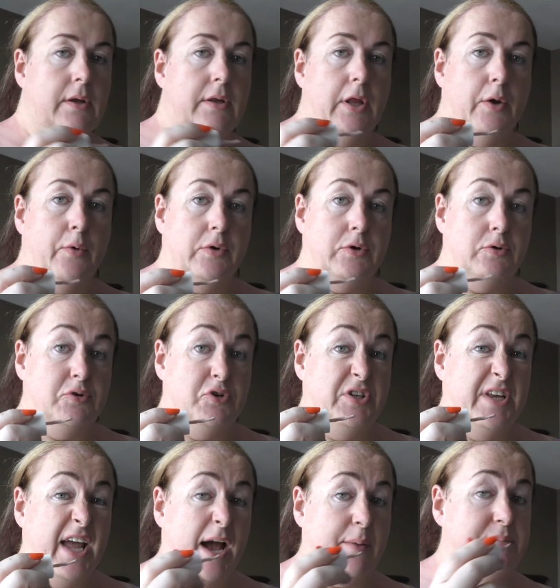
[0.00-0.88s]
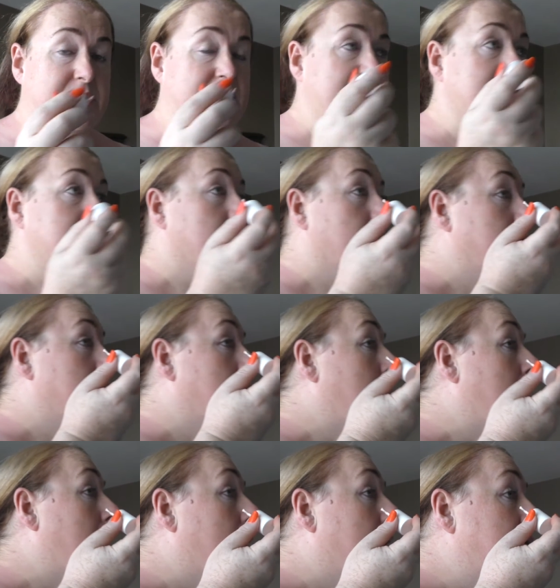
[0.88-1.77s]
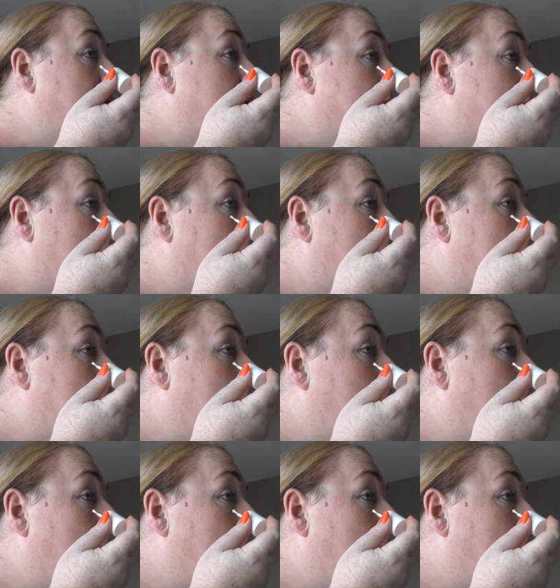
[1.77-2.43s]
And what you dab this on under the eye.